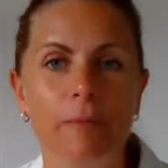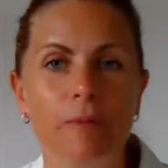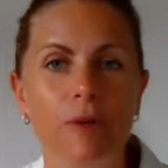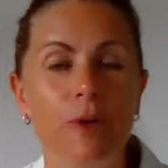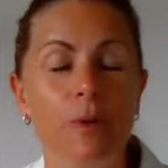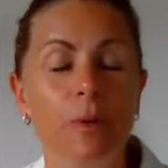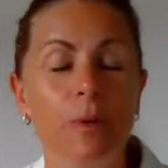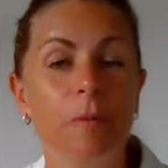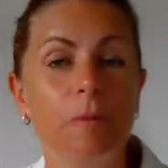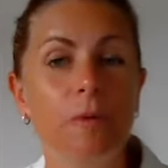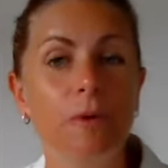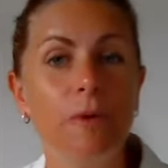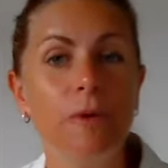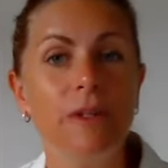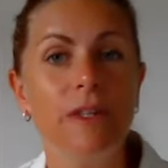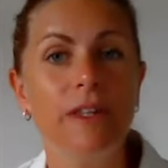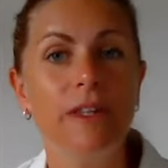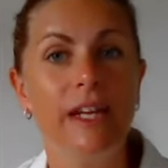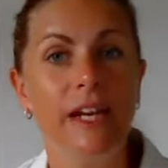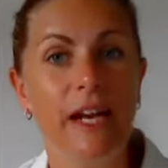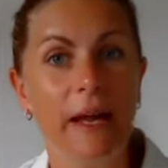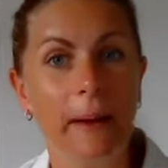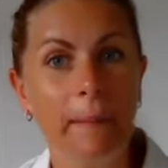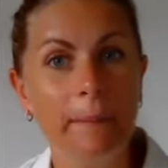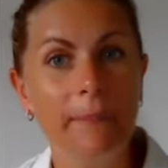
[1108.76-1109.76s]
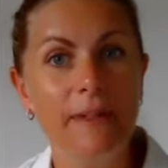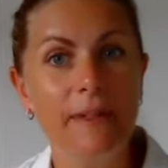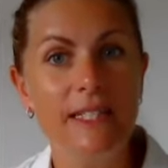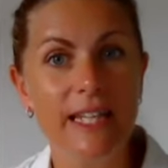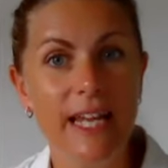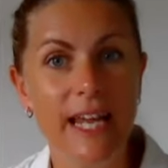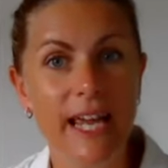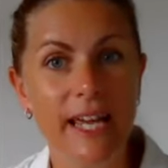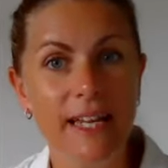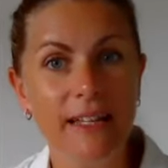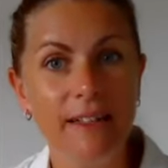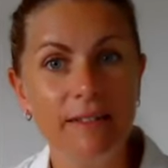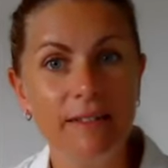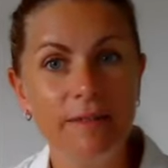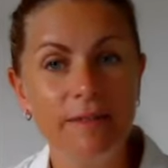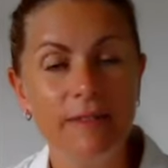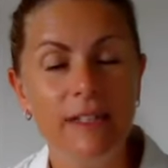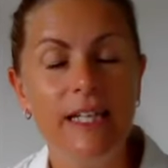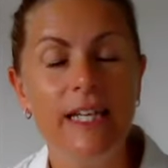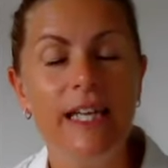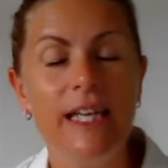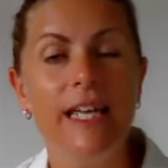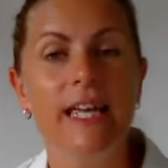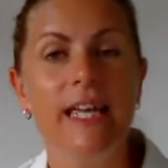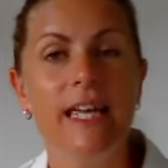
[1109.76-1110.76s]
You would put the number 10
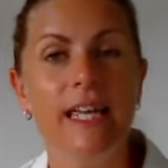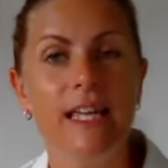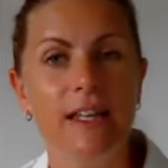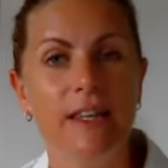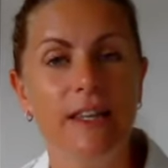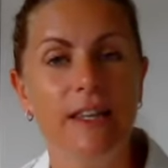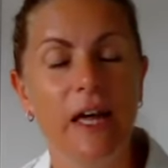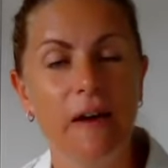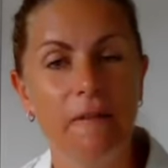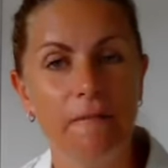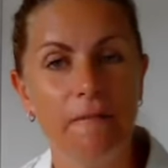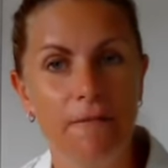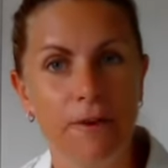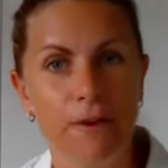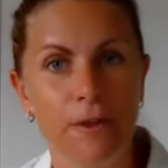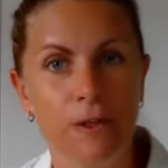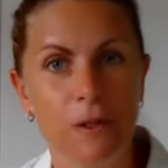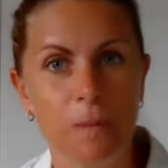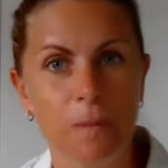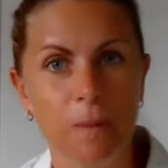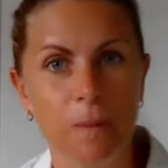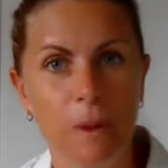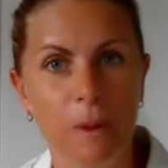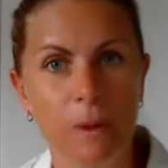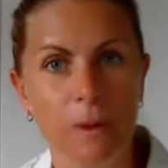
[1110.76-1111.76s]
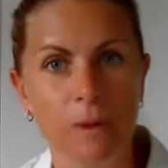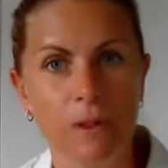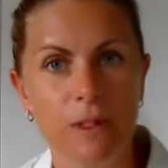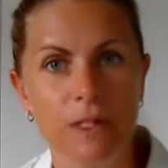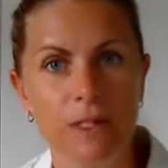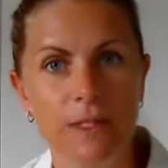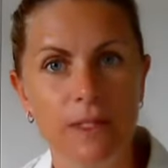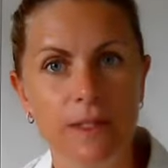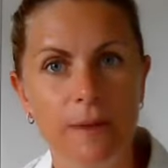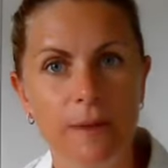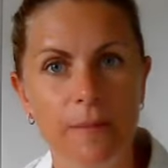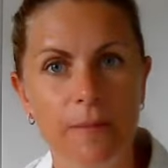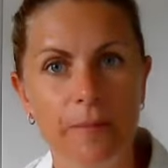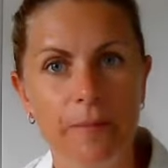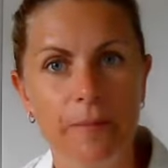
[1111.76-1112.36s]
in that first box.